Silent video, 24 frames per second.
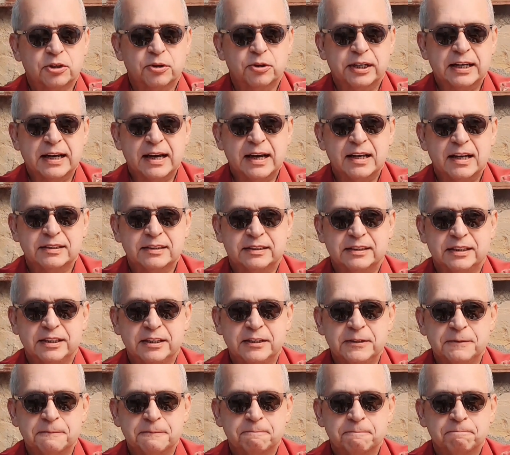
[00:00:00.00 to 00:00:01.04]
So it has
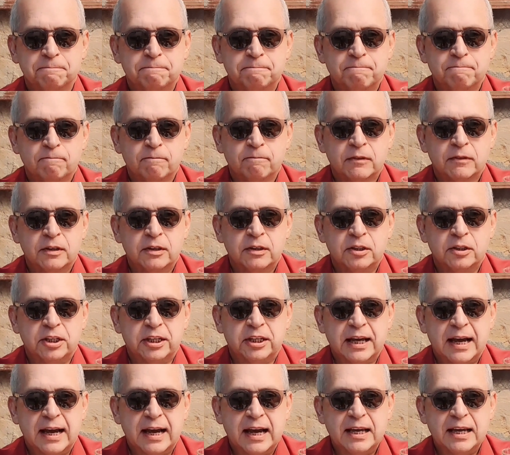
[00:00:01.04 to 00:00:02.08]
the
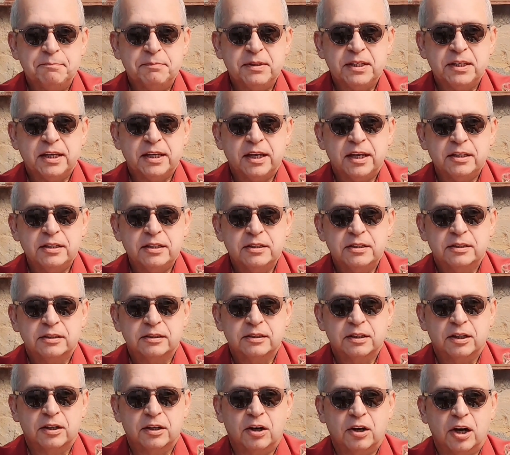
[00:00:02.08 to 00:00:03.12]
IPA
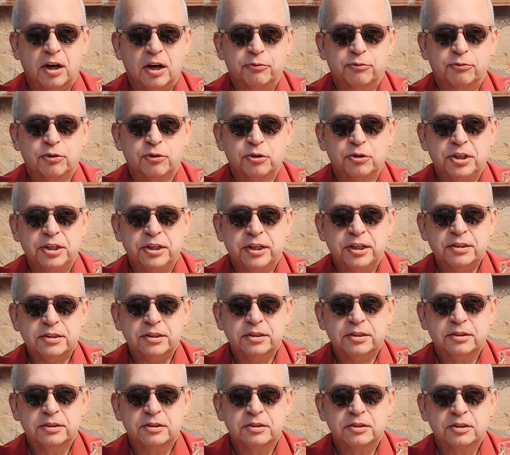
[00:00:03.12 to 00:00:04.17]

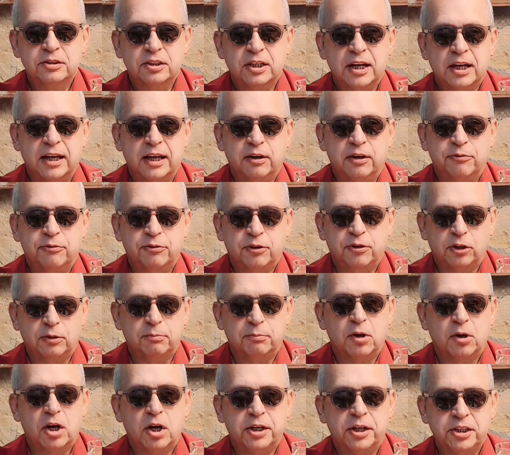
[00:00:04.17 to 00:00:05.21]
fruitiness and the
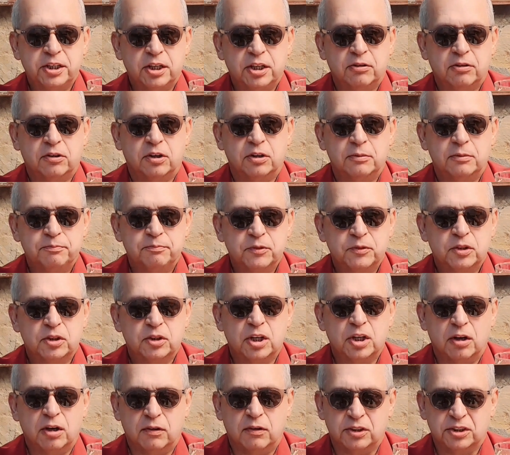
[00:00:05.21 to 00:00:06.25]
full body of
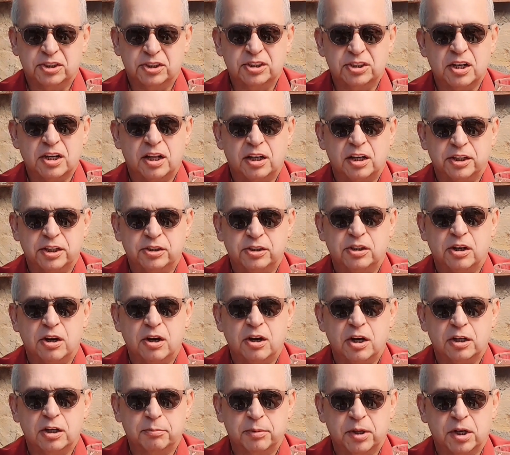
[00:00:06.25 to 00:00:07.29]
a solid
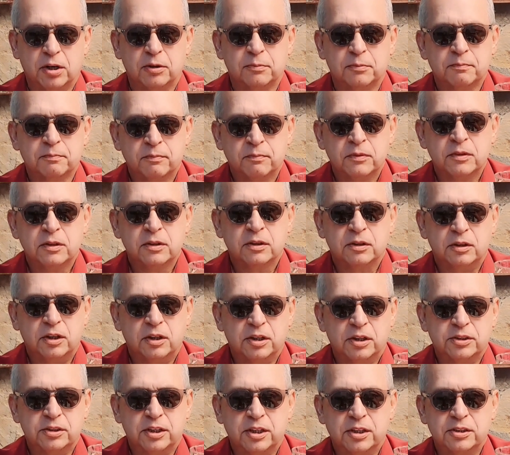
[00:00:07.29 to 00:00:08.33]
dark beer.
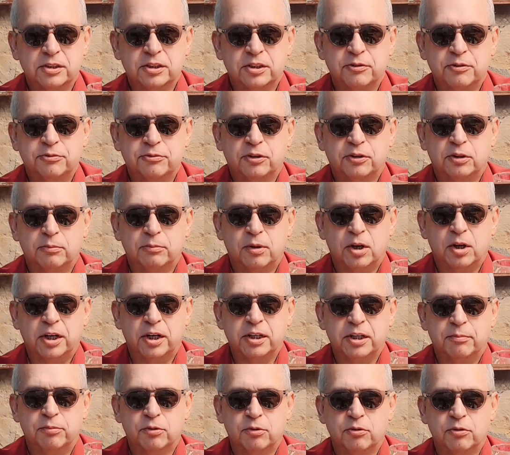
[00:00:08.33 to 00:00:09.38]
This is a full
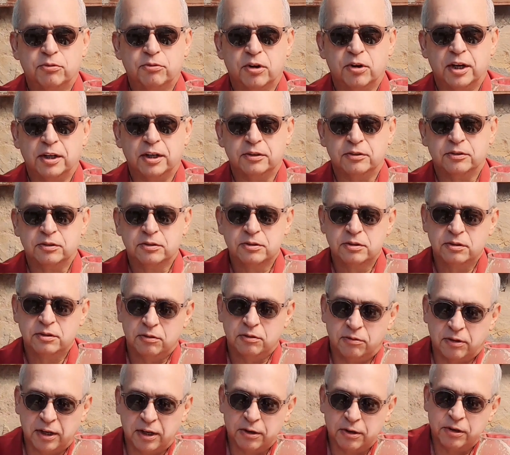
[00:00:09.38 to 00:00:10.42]
body brew, friends.
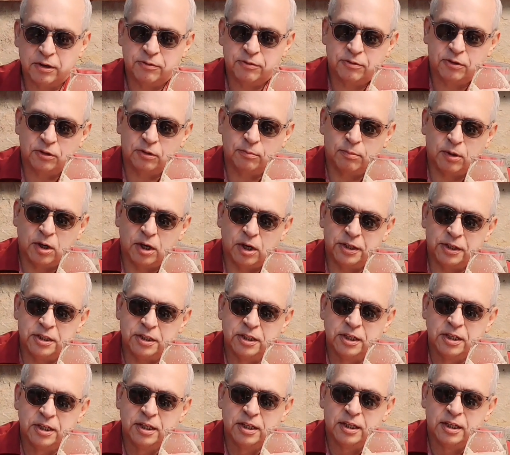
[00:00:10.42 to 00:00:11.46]
Very full
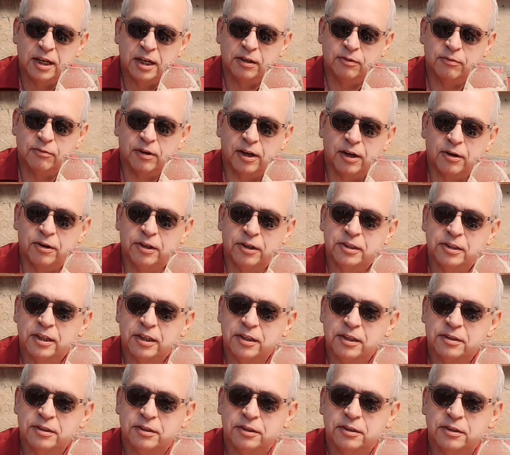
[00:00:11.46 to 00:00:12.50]
body and very
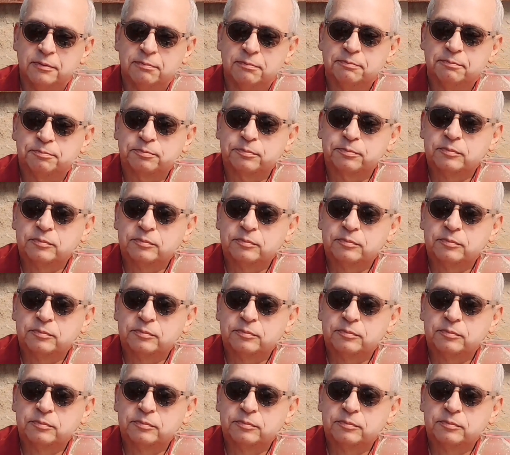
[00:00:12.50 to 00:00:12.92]
tasty.